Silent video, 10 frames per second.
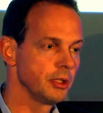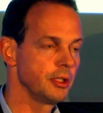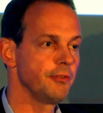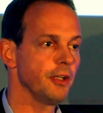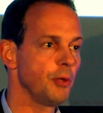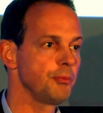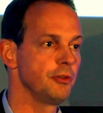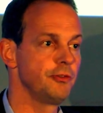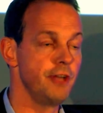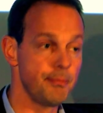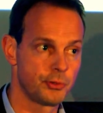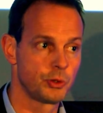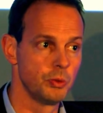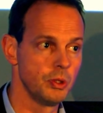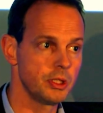developed with web
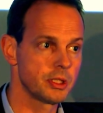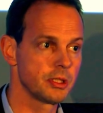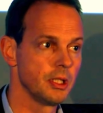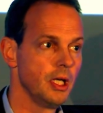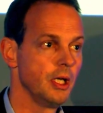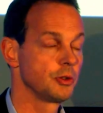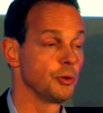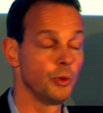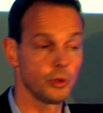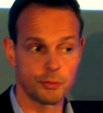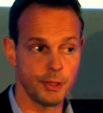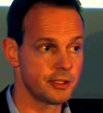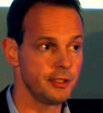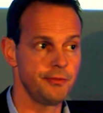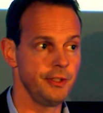tools, so no
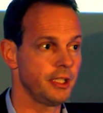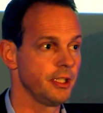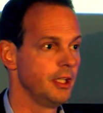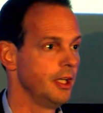specific